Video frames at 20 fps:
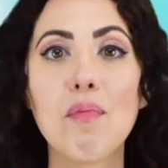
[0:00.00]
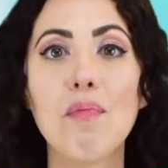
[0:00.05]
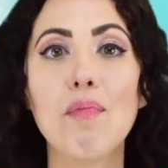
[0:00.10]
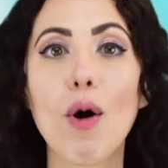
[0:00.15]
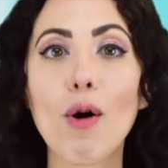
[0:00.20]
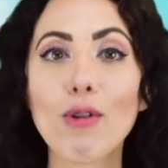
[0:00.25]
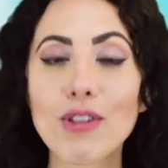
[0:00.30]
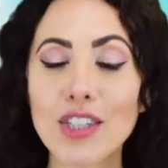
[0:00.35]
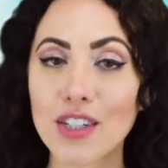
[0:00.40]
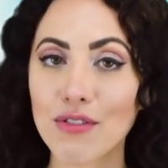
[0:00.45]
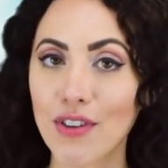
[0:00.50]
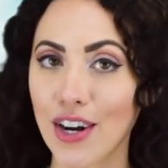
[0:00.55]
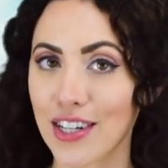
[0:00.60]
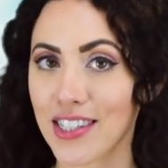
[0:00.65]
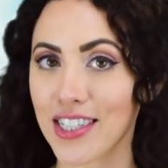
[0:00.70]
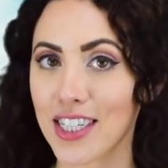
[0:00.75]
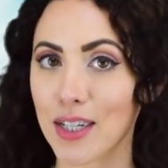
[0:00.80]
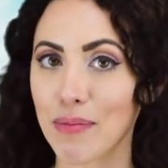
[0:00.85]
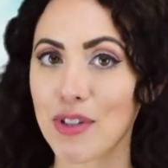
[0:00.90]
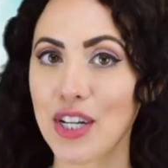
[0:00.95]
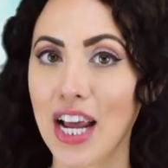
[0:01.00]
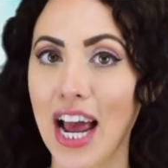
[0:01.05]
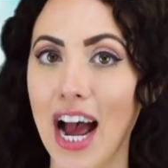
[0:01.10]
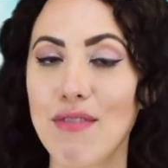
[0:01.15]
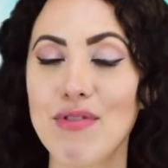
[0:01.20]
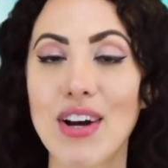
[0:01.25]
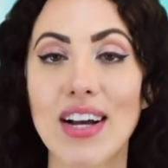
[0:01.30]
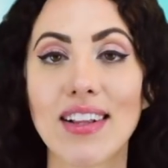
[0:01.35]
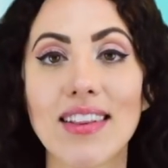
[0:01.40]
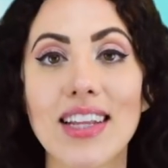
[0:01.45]
Most of us seem to
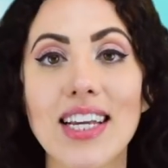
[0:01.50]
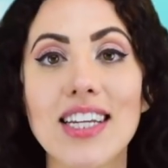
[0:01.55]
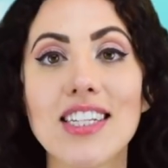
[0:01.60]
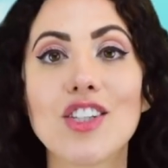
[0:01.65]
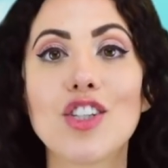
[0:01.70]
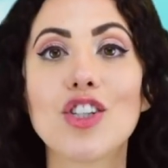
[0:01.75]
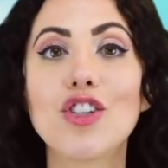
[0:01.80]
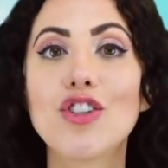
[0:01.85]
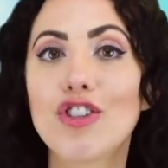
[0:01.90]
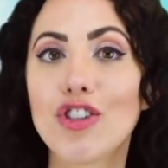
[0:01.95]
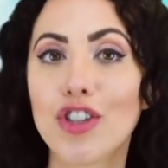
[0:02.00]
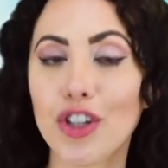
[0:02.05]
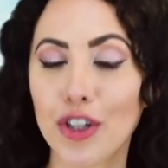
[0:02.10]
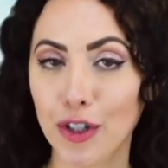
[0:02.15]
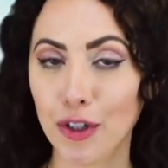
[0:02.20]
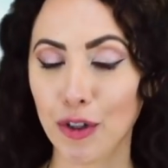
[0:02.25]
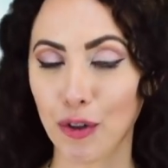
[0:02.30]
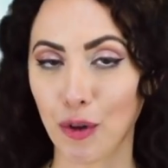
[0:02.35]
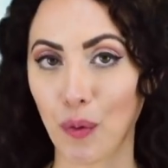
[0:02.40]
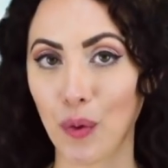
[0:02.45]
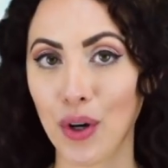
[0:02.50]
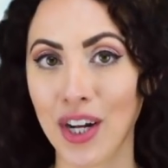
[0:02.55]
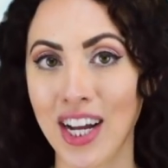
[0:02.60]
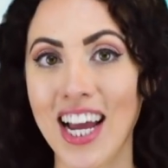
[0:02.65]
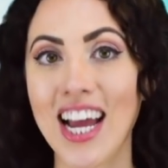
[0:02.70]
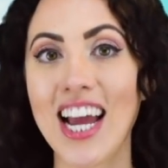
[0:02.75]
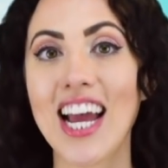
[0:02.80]
have at least two,